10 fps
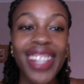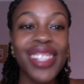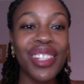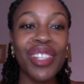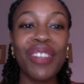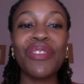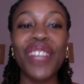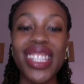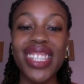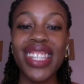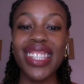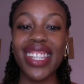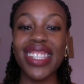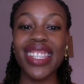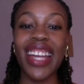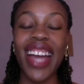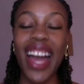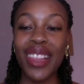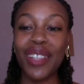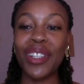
show your faces and say hello.